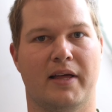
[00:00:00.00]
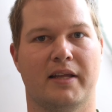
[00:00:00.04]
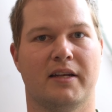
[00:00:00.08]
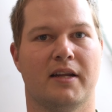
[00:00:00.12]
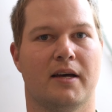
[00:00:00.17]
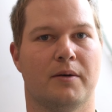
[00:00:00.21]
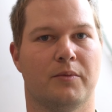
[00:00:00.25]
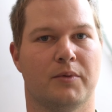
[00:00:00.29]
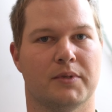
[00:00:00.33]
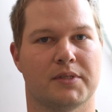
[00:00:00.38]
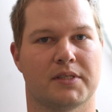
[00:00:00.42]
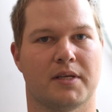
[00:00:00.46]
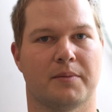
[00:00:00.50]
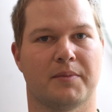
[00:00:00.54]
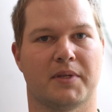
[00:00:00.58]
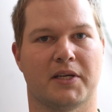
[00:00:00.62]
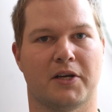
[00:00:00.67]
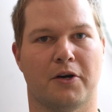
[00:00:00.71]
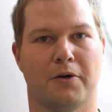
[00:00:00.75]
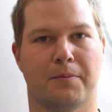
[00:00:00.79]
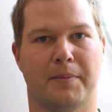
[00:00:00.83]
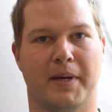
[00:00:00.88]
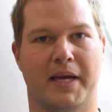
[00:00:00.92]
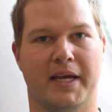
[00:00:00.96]
end up with
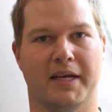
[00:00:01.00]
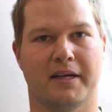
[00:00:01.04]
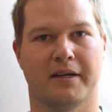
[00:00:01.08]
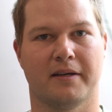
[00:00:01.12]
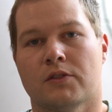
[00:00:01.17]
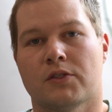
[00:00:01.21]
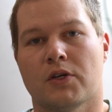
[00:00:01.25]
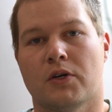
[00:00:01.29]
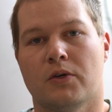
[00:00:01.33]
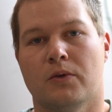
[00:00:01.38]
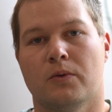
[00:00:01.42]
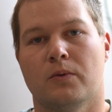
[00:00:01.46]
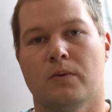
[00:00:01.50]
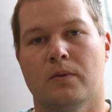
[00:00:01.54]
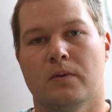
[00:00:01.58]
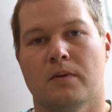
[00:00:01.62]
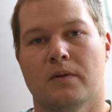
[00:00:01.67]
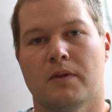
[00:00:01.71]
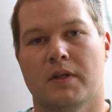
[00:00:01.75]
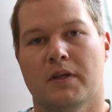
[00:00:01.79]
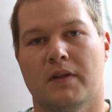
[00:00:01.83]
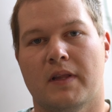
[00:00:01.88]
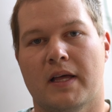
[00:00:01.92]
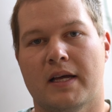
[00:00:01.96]
something opaque. So
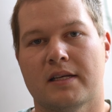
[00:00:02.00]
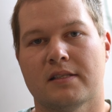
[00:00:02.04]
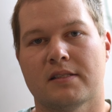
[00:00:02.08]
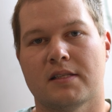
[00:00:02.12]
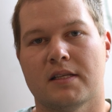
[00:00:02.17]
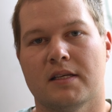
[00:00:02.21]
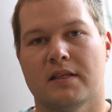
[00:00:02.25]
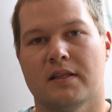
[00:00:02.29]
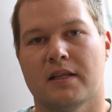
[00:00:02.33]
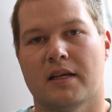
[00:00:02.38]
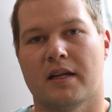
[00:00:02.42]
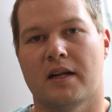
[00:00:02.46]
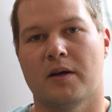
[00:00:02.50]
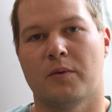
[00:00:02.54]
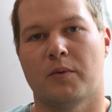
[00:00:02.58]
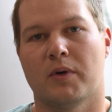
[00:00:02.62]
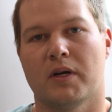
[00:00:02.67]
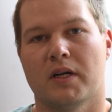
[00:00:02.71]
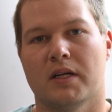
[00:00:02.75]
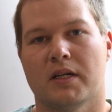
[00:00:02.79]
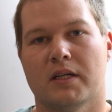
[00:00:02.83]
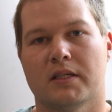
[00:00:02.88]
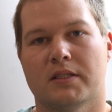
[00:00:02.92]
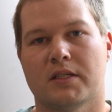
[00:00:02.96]
the last thing that I
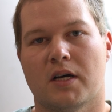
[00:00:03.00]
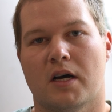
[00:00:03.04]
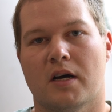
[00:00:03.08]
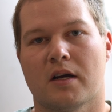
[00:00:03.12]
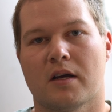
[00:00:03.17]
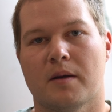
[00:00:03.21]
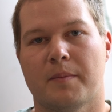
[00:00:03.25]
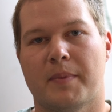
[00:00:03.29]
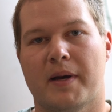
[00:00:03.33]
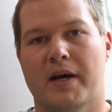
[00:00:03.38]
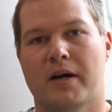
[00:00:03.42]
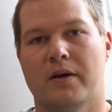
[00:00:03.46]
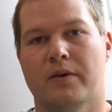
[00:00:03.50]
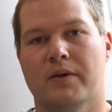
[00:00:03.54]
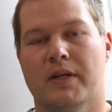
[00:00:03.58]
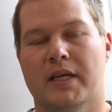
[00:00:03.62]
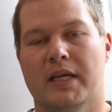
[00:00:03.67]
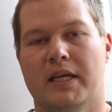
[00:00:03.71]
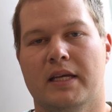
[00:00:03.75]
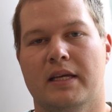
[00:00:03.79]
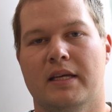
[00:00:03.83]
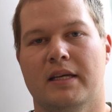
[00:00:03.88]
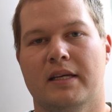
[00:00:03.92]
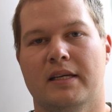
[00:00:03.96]
wanted to talk
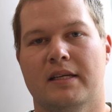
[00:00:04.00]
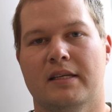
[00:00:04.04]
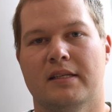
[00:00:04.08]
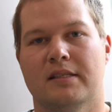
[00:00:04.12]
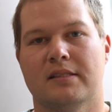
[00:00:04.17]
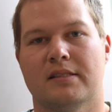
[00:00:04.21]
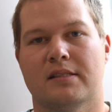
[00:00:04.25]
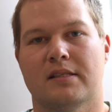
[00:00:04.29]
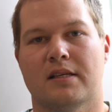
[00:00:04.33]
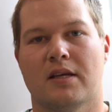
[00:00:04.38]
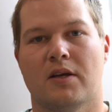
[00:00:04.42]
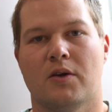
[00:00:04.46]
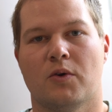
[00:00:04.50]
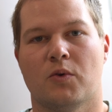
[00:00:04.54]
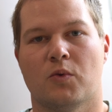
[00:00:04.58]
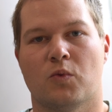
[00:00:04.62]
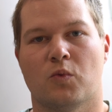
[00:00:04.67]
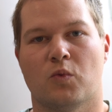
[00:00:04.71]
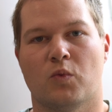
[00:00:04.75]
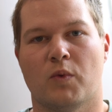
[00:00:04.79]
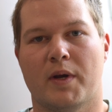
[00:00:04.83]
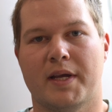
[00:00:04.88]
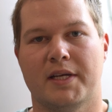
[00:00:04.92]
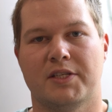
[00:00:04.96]
about is
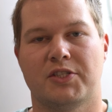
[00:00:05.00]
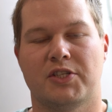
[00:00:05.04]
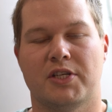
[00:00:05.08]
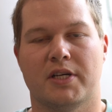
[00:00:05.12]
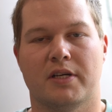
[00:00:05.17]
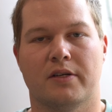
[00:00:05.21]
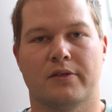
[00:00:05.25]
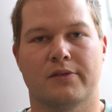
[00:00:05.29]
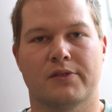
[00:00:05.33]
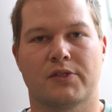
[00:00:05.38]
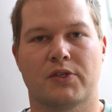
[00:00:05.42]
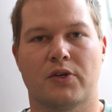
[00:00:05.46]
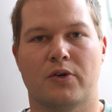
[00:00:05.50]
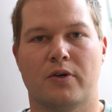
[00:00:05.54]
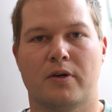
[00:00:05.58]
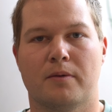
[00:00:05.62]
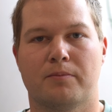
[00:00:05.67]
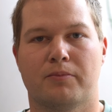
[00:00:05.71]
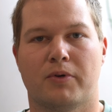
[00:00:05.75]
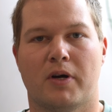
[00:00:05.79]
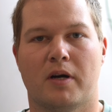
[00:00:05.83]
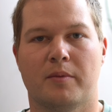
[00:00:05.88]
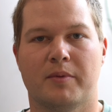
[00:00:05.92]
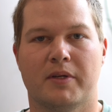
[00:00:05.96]
ratios.
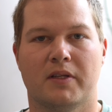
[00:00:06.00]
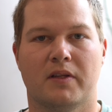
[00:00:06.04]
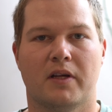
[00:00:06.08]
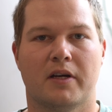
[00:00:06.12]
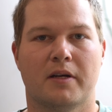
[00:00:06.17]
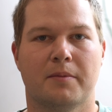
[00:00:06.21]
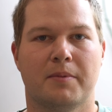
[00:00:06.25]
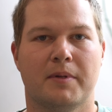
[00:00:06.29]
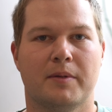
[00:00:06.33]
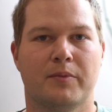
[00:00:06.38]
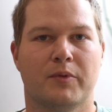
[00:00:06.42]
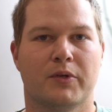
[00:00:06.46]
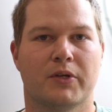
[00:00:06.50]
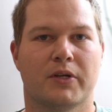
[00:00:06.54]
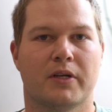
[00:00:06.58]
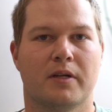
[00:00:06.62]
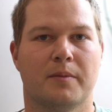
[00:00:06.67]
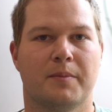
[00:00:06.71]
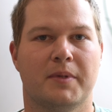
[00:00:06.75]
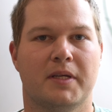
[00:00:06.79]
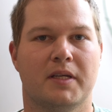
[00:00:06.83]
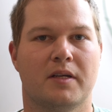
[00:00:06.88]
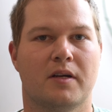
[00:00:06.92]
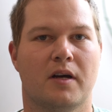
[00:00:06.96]
So probably a lot of people are going
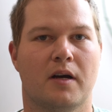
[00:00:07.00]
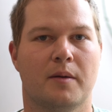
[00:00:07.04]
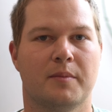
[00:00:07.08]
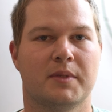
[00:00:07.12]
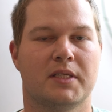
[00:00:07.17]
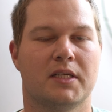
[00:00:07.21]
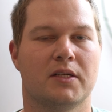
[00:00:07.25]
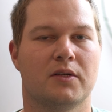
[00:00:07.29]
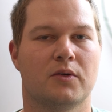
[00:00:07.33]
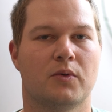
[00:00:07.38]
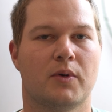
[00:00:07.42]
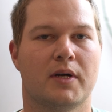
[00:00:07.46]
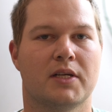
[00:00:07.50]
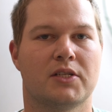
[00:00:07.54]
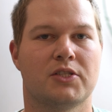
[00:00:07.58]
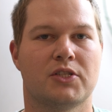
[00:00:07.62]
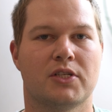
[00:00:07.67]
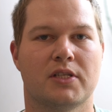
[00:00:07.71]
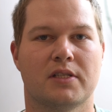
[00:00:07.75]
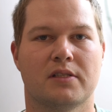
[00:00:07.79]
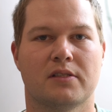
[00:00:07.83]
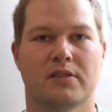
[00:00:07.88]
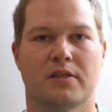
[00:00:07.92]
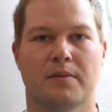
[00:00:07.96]
to be commenting
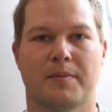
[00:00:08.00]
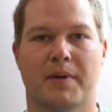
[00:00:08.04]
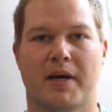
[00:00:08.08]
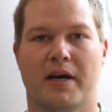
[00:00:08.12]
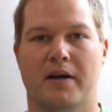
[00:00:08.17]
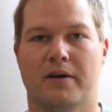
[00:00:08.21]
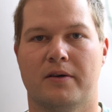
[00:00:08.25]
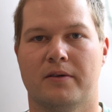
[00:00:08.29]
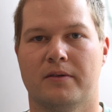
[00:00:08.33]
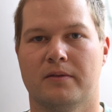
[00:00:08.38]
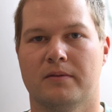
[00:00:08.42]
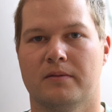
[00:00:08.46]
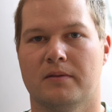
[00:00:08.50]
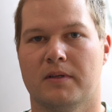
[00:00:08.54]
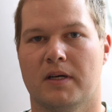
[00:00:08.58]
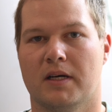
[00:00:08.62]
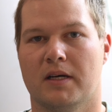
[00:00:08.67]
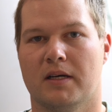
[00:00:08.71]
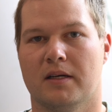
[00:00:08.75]
questions about